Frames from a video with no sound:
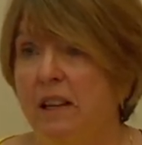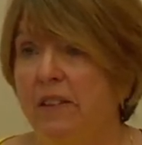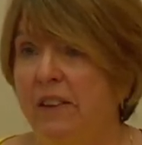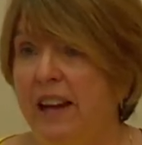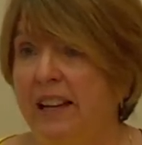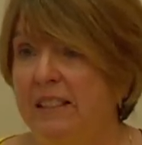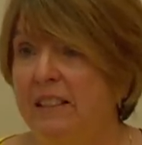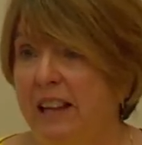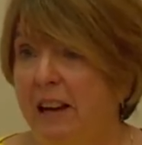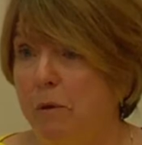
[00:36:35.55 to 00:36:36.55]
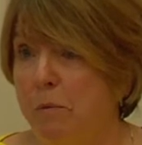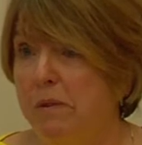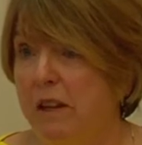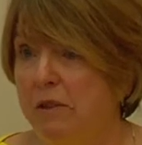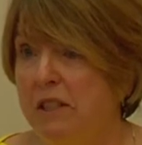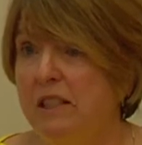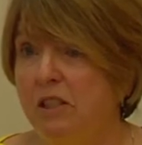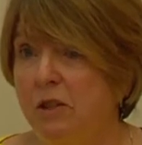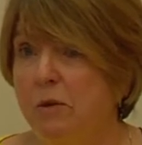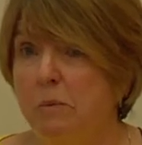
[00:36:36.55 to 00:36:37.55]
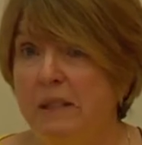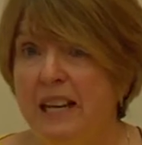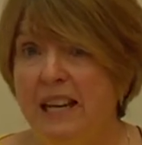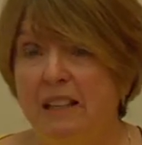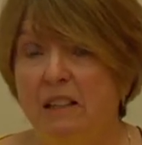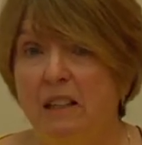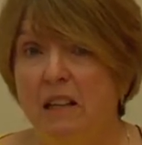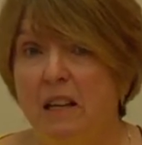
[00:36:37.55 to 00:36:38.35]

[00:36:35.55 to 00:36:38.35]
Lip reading: that will, those decisions will be taken.